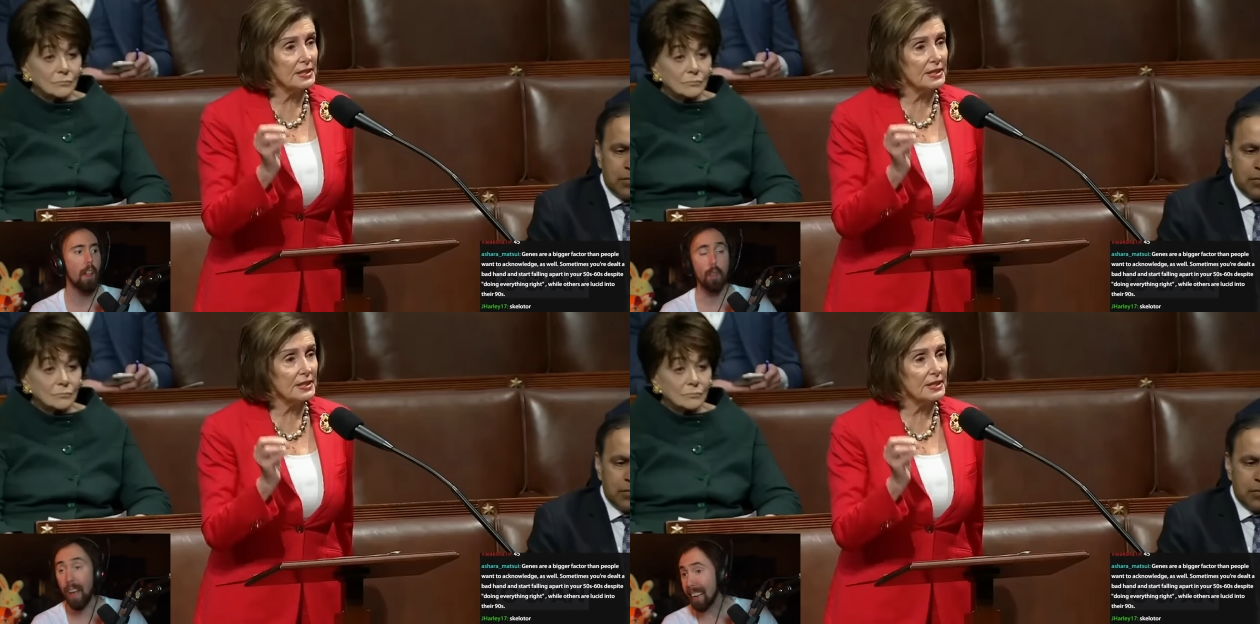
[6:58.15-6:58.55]

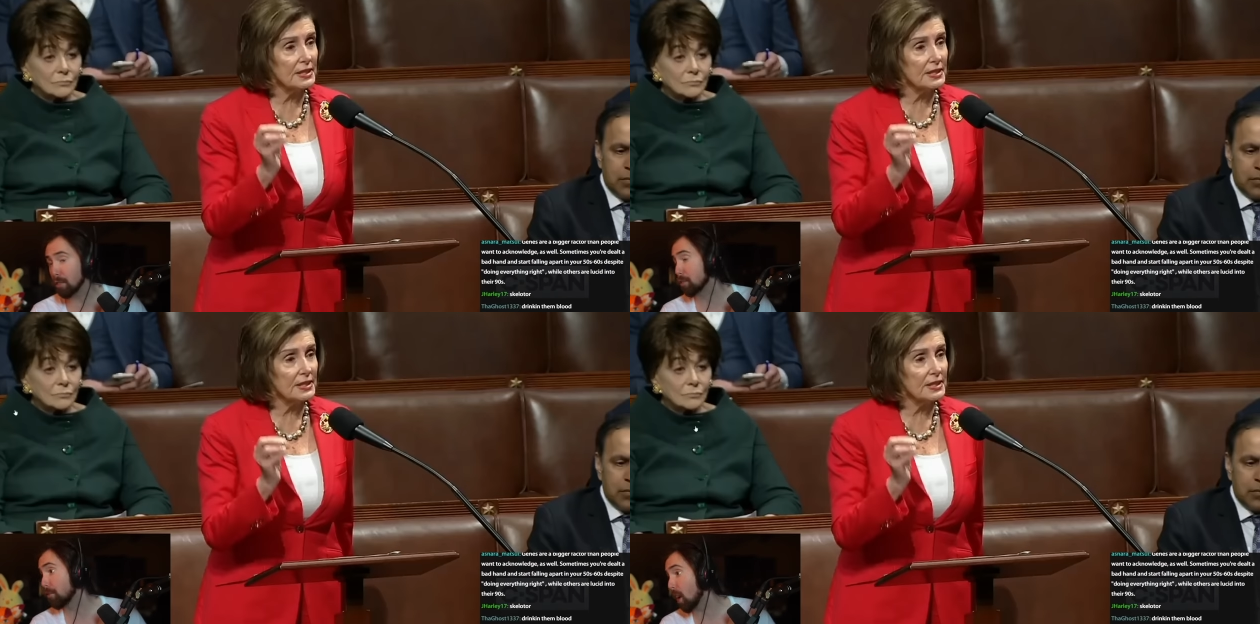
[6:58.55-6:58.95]

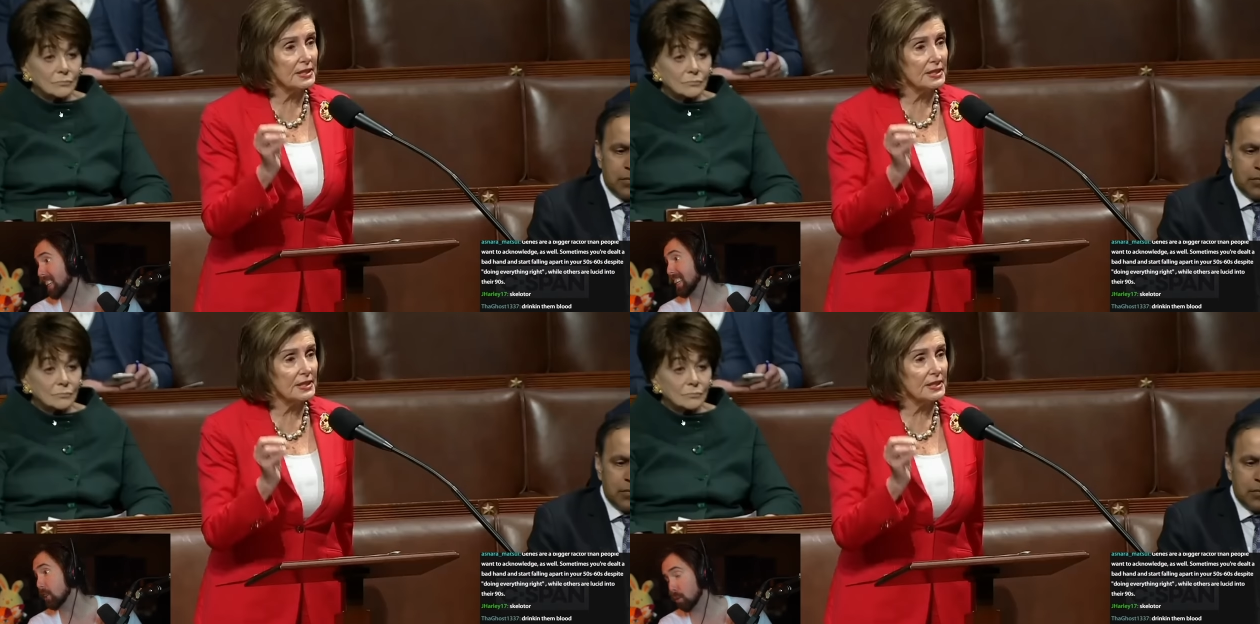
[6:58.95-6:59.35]
Speaker 1: That's
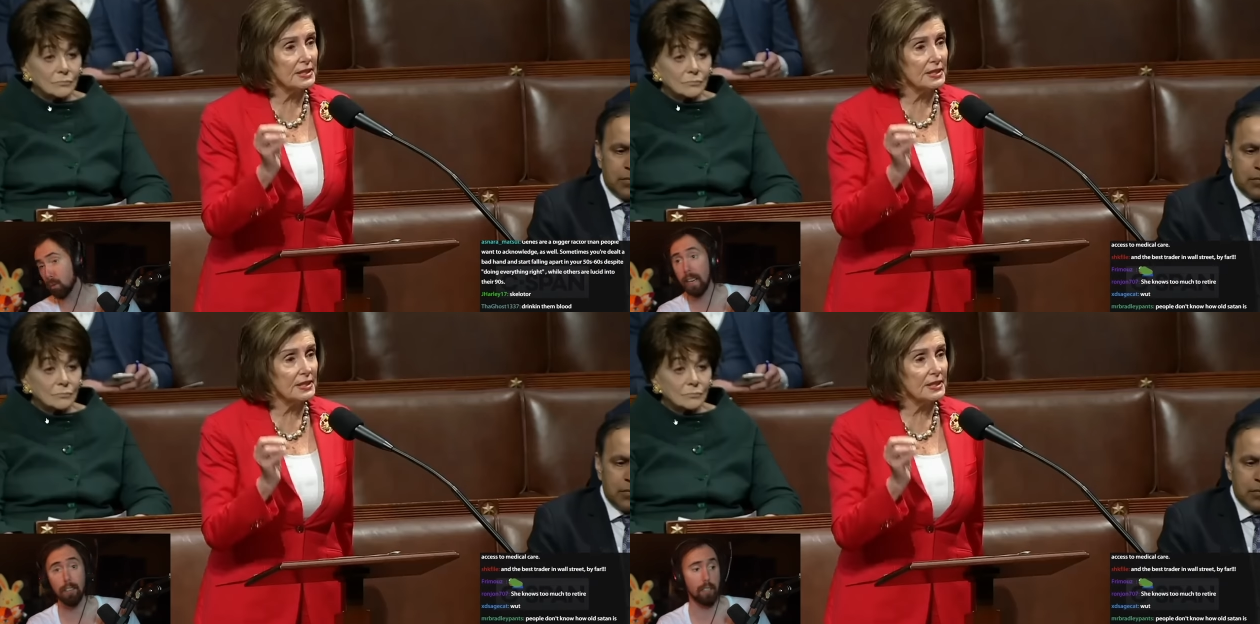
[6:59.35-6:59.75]
fucking
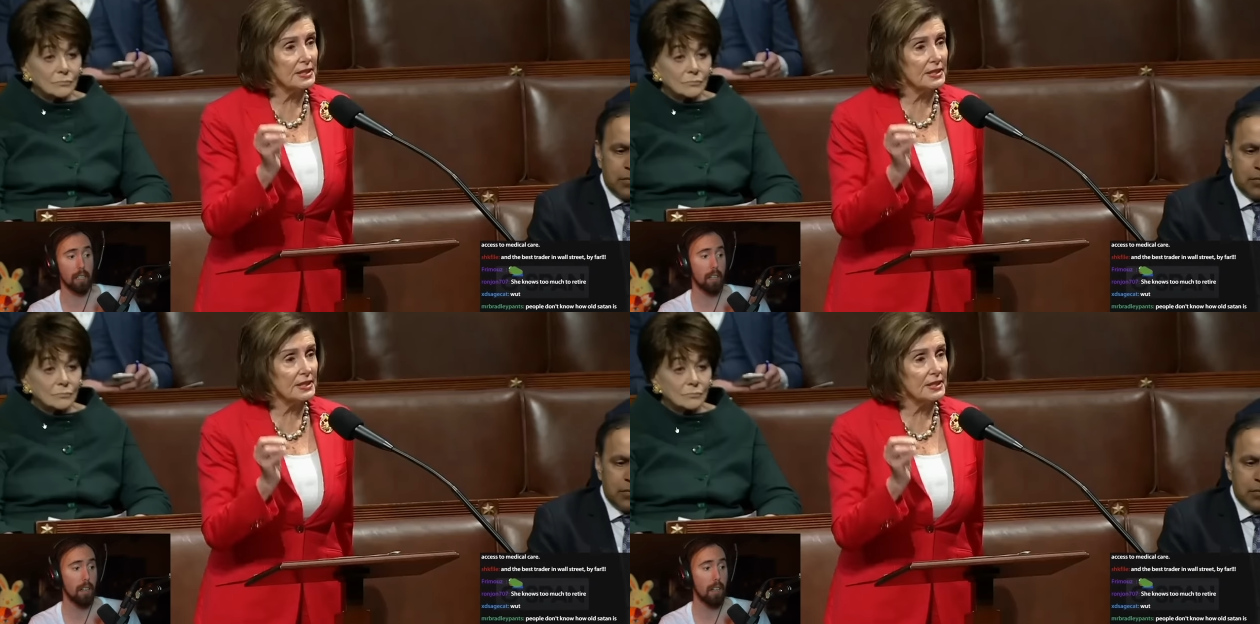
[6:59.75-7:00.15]

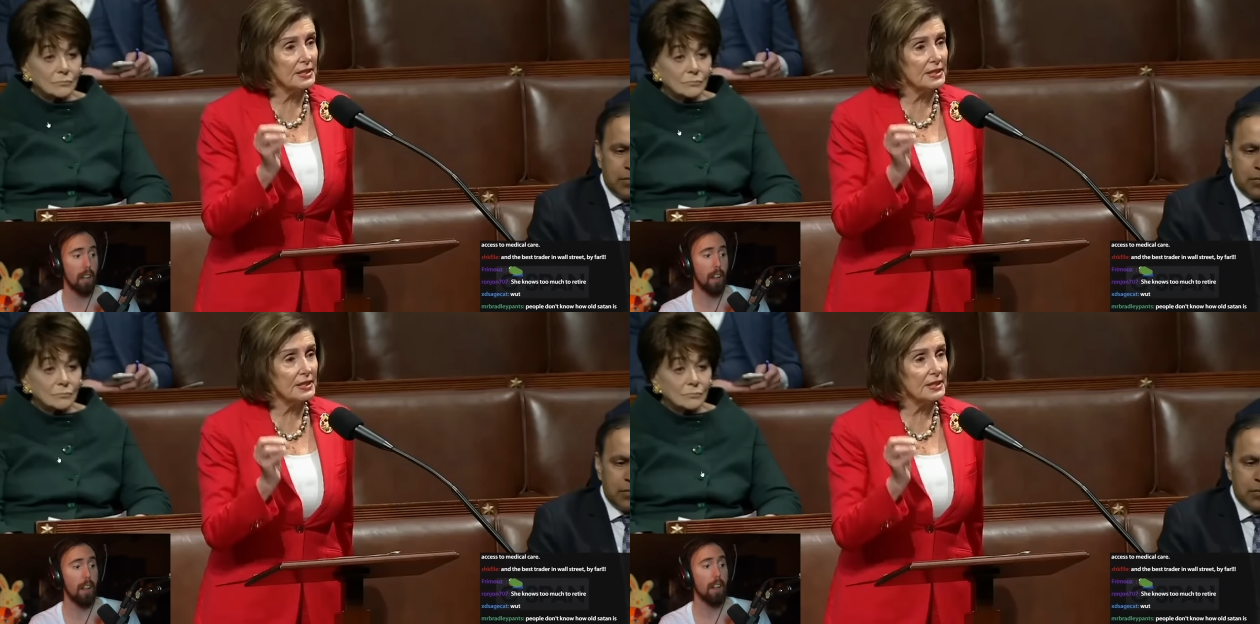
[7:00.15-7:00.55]
crazy.
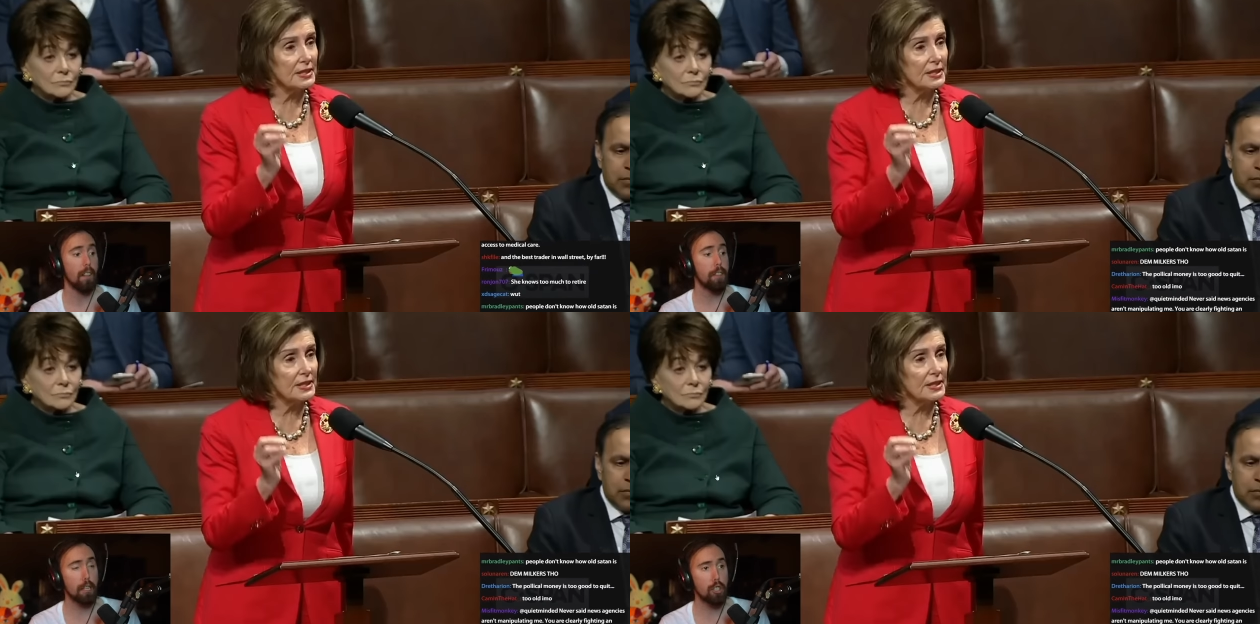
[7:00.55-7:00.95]

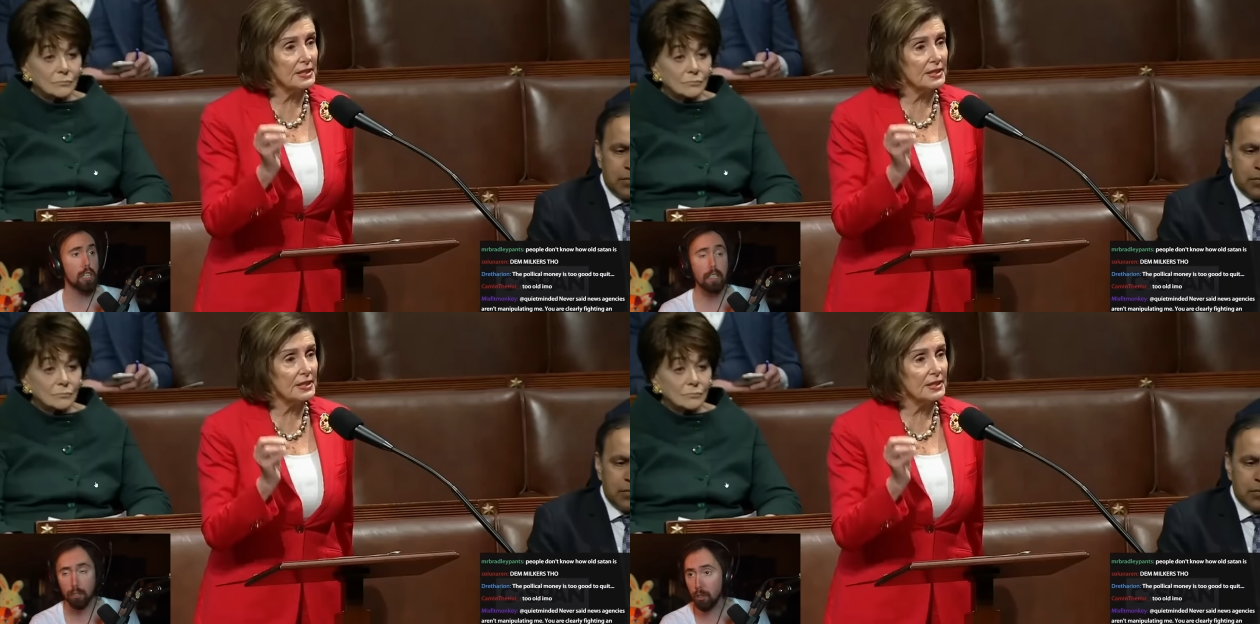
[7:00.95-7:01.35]
That she's